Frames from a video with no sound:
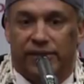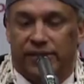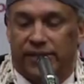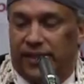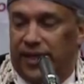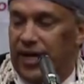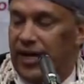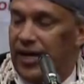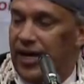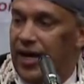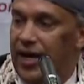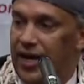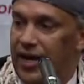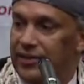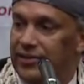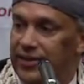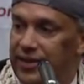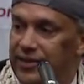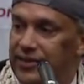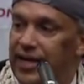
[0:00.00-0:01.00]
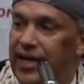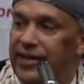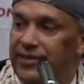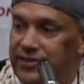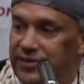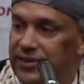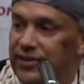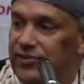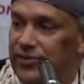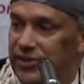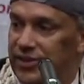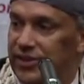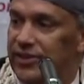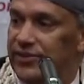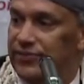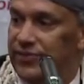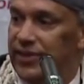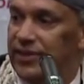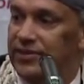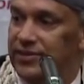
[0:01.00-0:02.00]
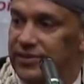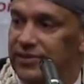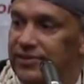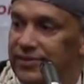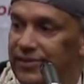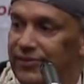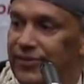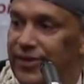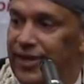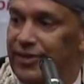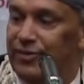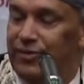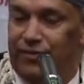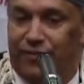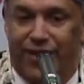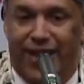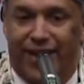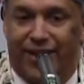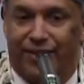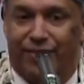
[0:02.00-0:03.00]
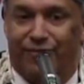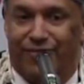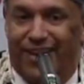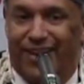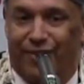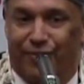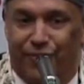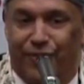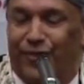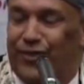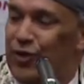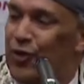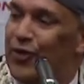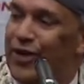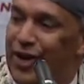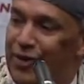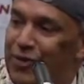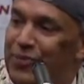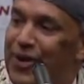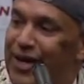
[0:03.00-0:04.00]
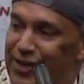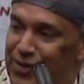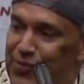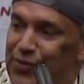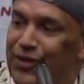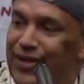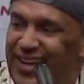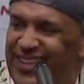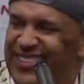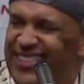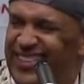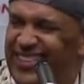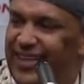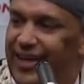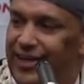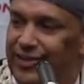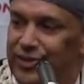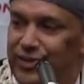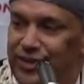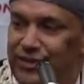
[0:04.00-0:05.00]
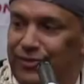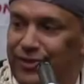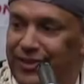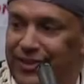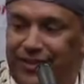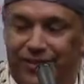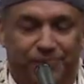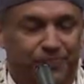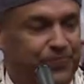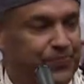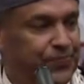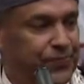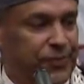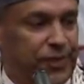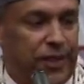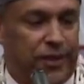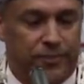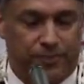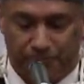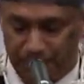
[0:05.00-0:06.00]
I'll take dancing every year. If it's okay with my community, I'll take dancing every year. So,